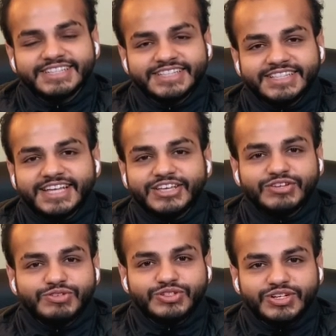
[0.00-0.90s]
Thank you
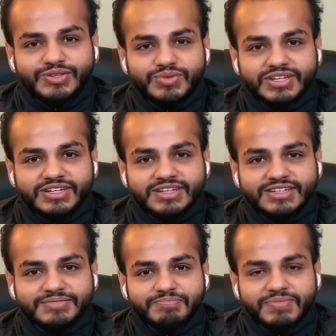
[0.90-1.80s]
for joining me here,
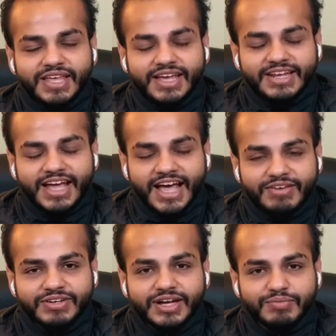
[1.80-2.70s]
and have
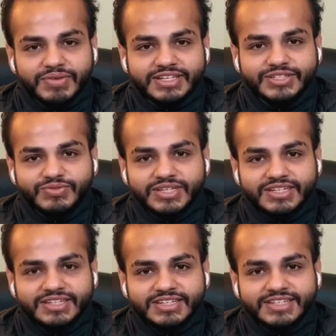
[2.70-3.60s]
an amazing week.
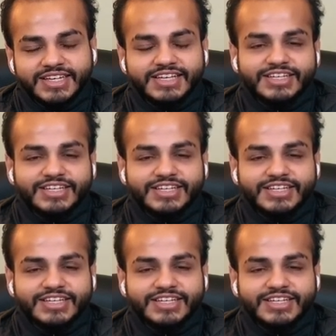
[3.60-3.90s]
Take care